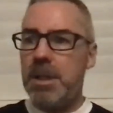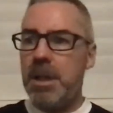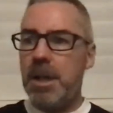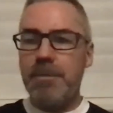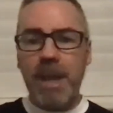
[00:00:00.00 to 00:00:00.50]

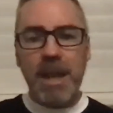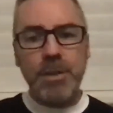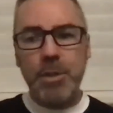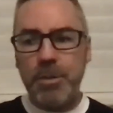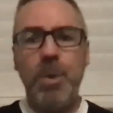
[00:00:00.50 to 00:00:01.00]
and
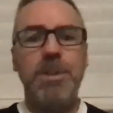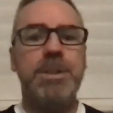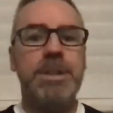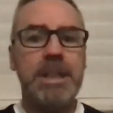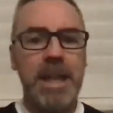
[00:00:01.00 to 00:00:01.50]
Vlasov
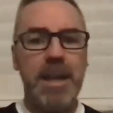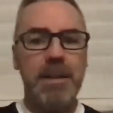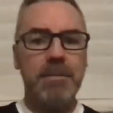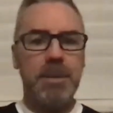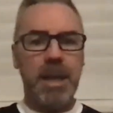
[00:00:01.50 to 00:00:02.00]
wanted to
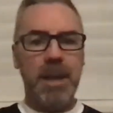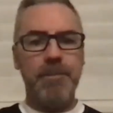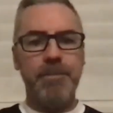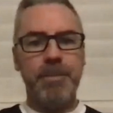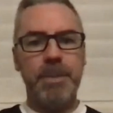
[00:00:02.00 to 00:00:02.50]
get
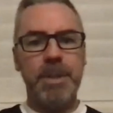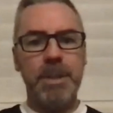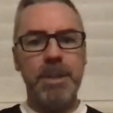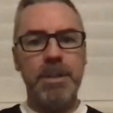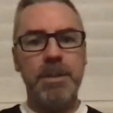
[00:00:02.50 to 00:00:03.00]

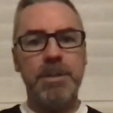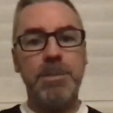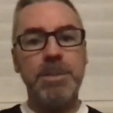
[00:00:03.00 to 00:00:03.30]
some